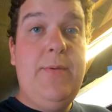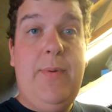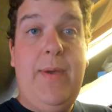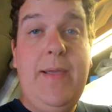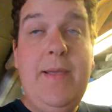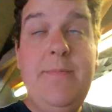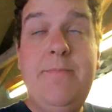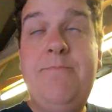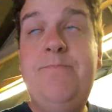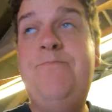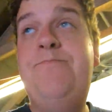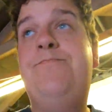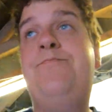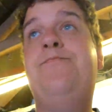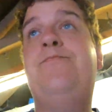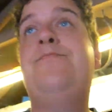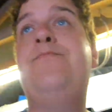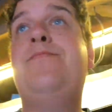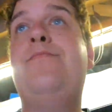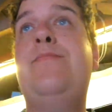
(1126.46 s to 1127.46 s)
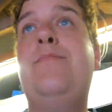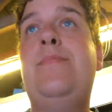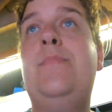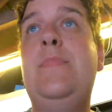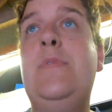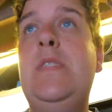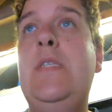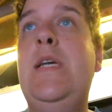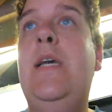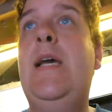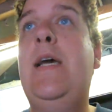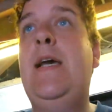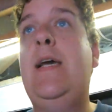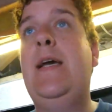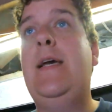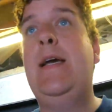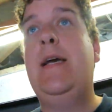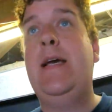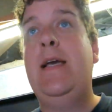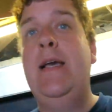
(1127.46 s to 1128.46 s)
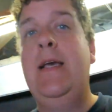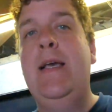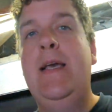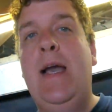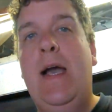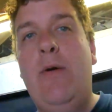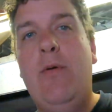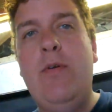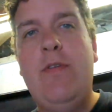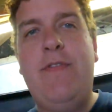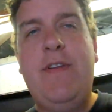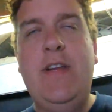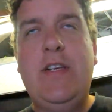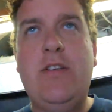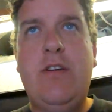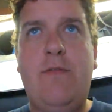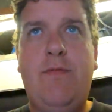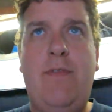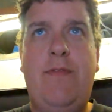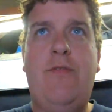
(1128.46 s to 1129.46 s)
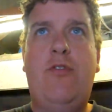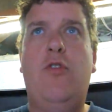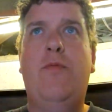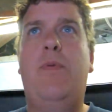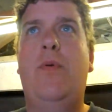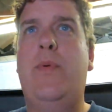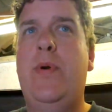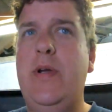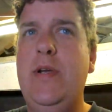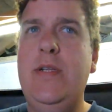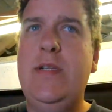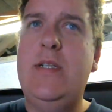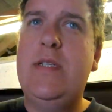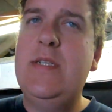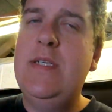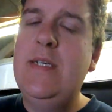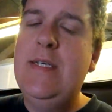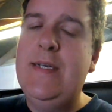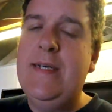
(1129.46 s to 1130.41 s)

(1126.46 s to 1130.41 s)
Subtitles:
way, I want to finish off with a couple of words.